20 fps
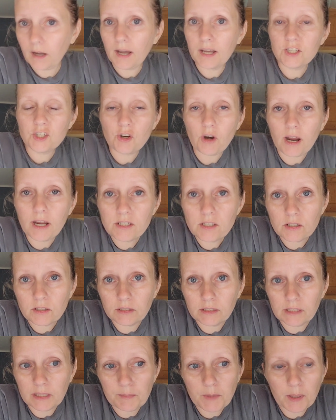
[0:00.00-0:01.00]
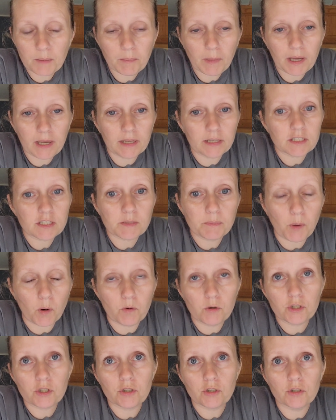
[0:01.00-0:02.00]
I tried to limit my
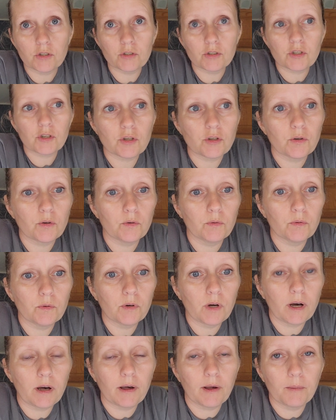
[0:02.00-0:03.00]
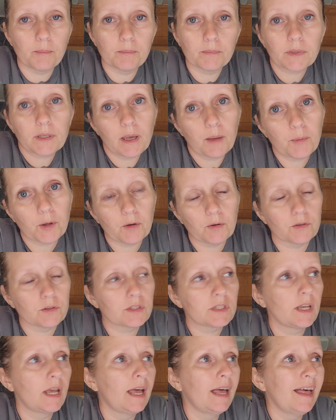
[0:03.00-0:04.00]
exposure to
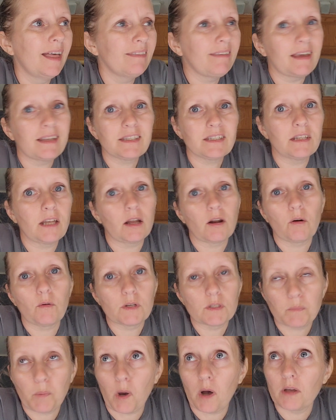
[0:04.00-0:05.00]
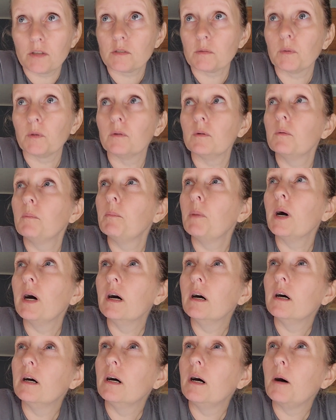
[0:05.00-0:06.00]
chemicals. That's not always possible,
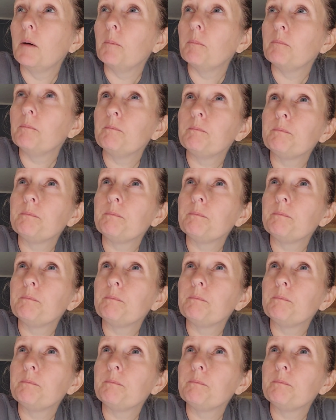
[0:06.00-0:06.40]
but I